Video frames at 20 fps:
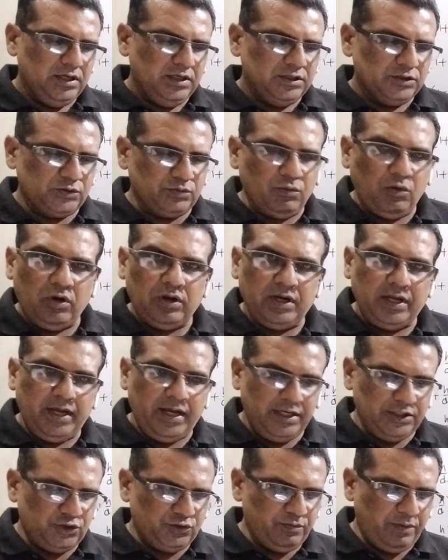small
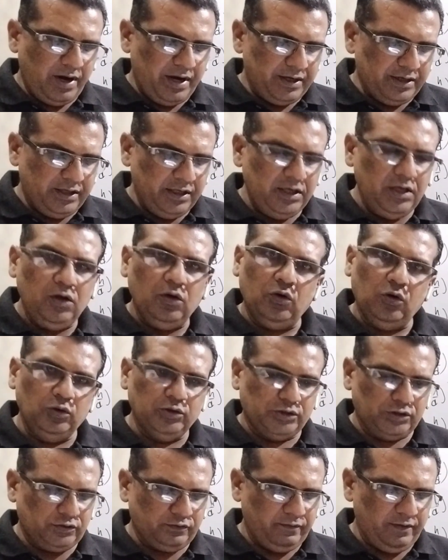h by d whole
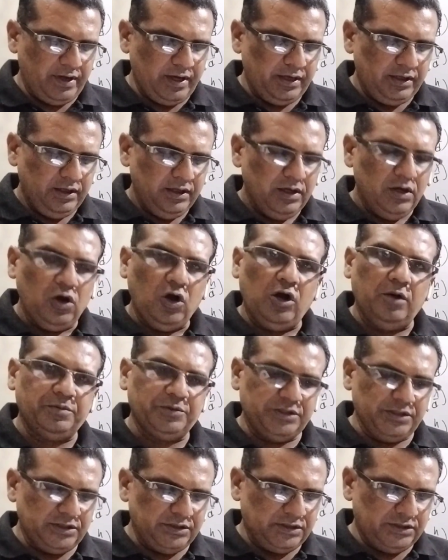square.
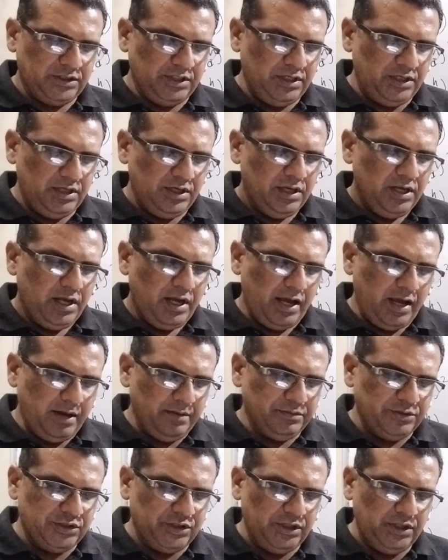Option C,
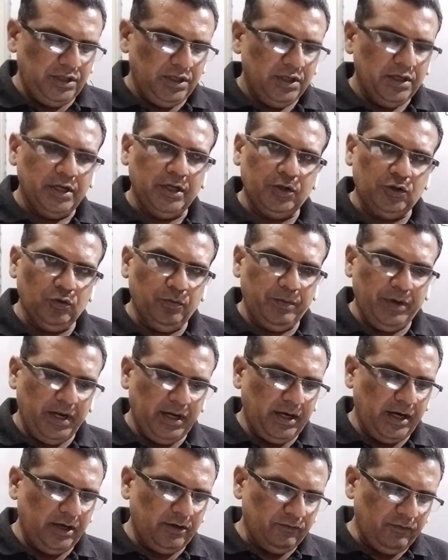mg into
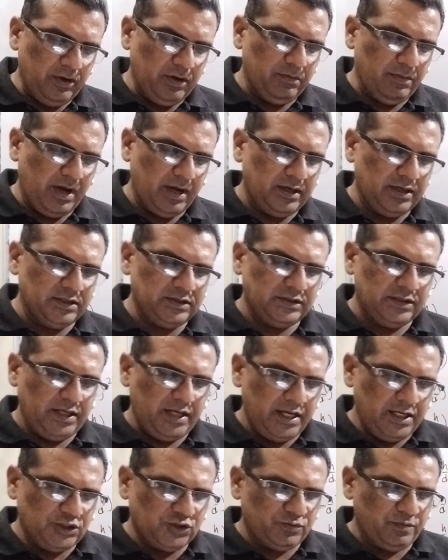bracket 1 minus
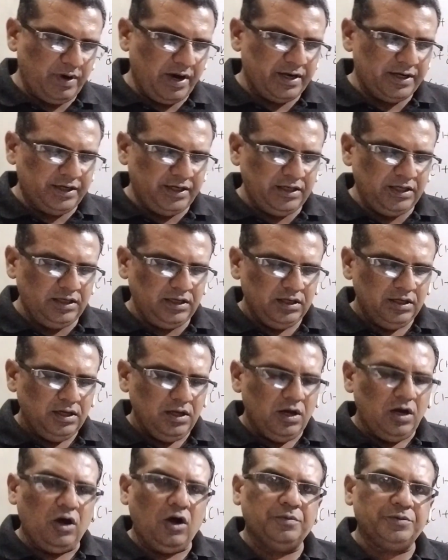h by d.
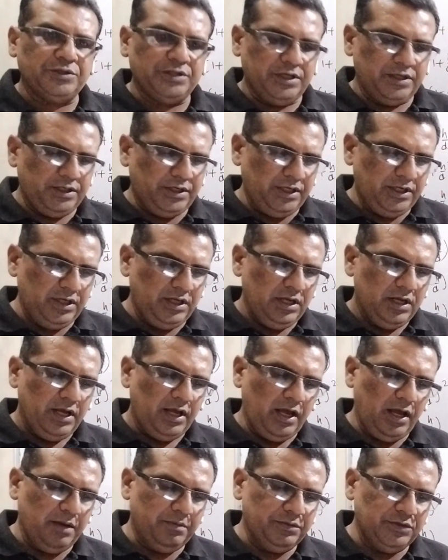Option D,
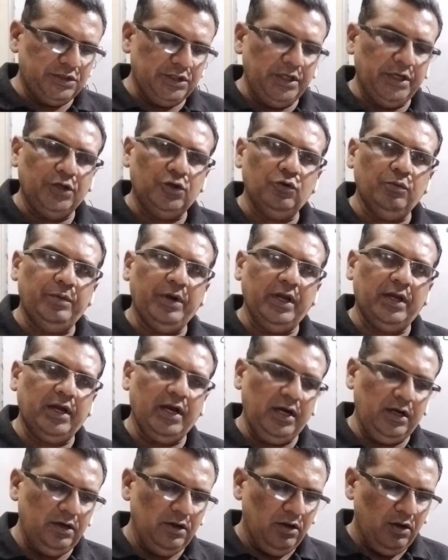mg into
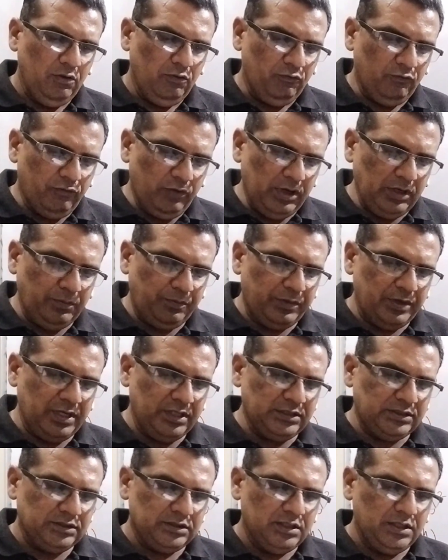bracket 1
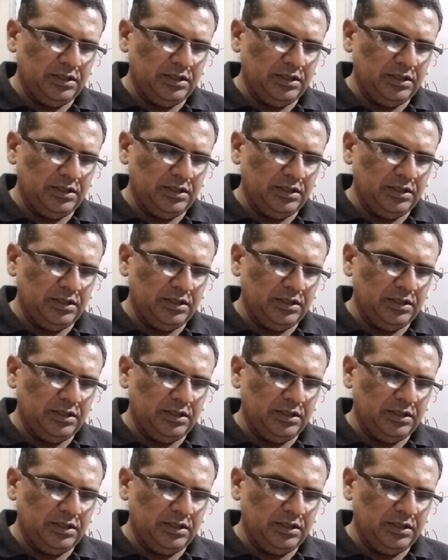plus